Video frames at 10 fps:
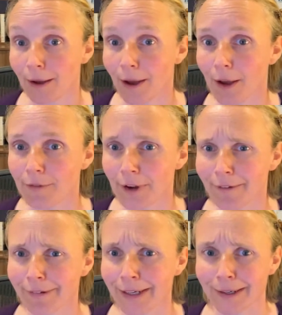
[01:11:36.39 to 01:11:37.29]
a
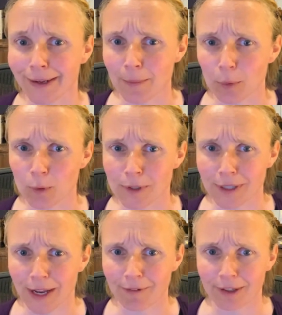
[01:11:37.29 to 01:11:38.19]
very
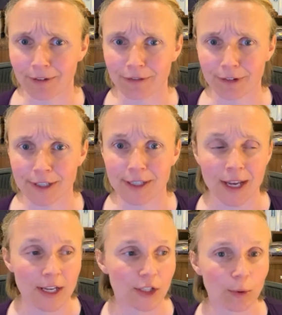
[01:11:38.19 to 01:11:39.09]
important area for us.
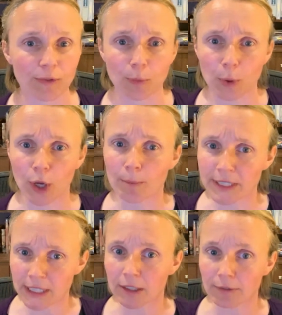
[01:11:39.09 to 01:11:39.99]
So if you put a
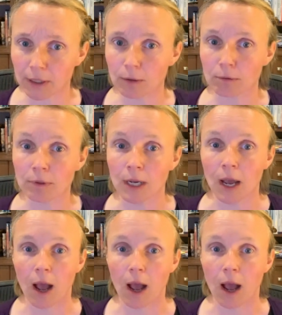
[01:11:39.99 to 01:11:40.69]
material,